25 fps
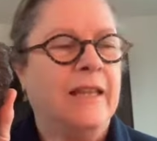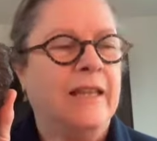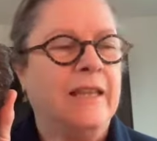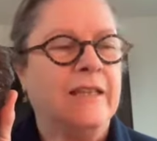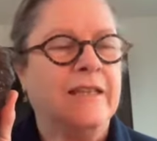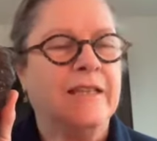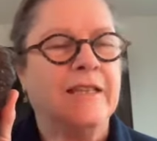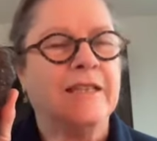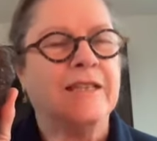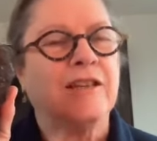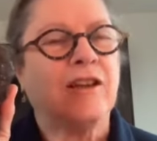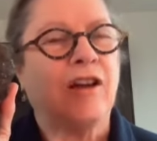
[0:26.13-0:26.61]

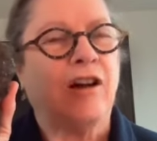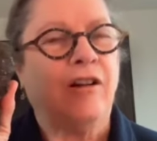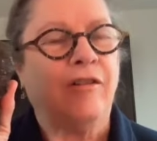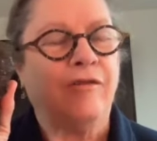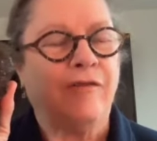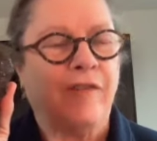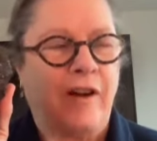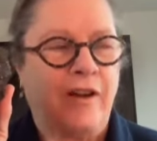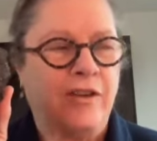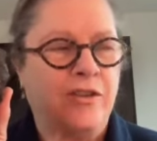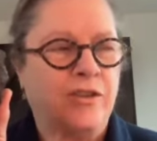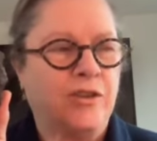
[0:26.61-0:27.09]
This is called
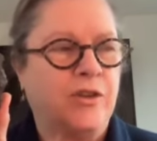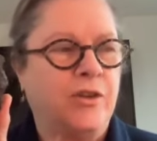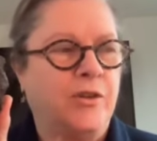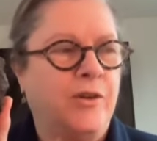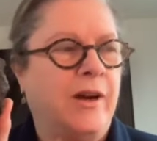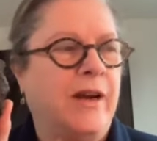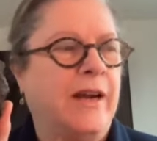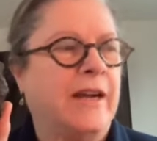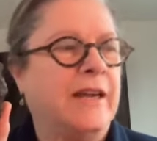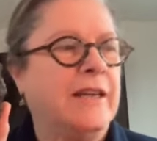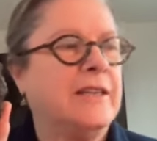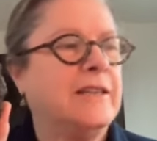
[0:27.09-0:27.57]

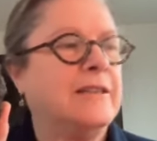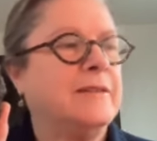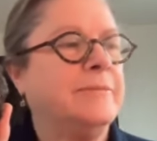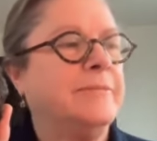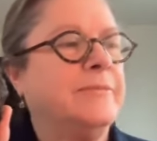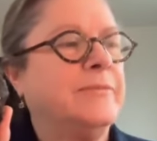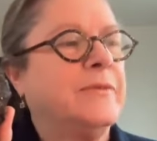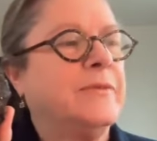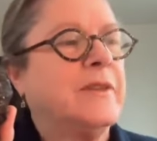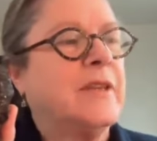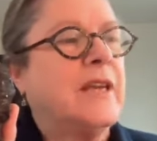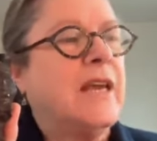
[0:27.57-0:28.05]
Phoscorite.
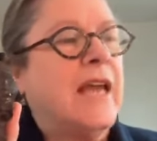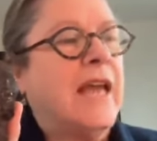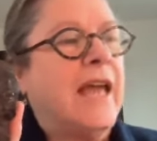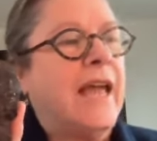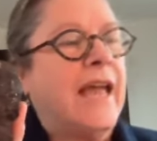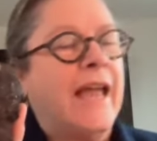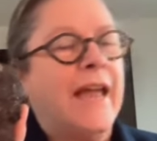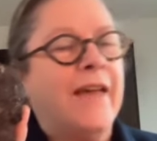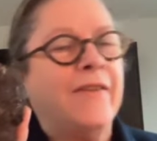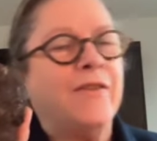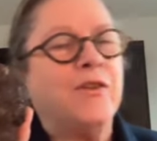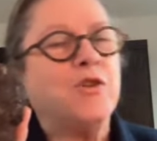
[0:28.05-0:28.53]

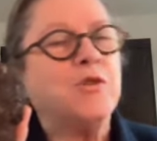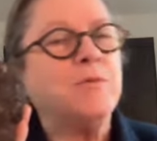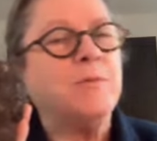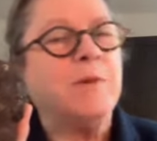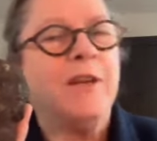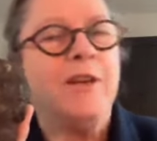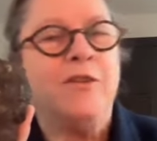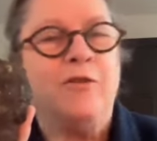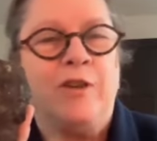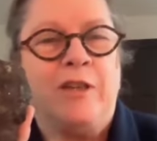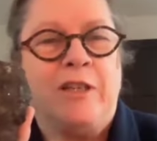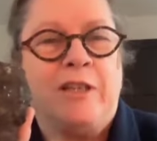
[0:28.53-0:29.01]
And there's
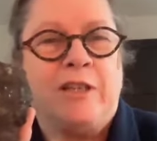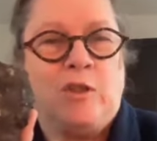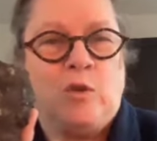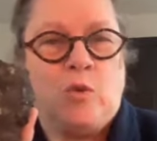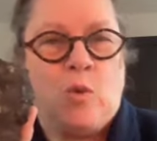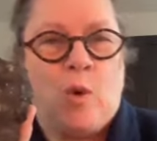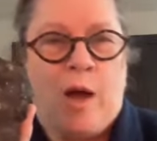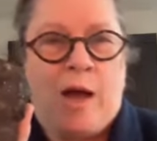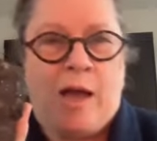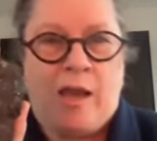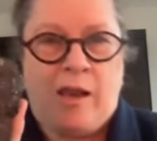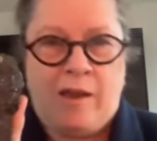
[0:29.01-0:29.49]
many reasons
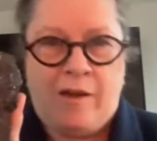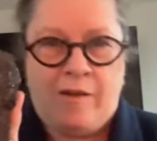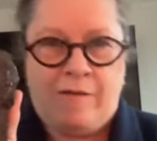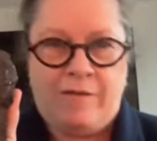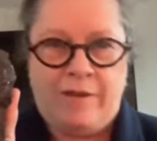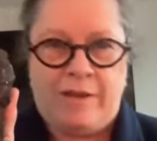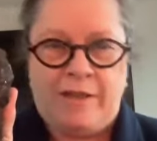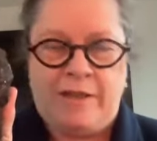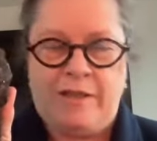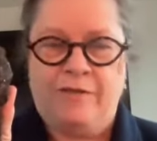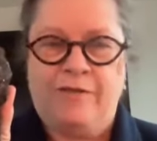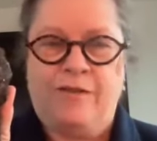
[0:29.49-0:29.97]
why I love
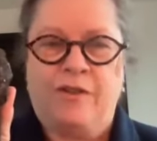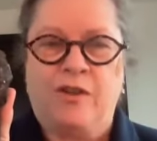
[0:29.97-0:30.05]
these.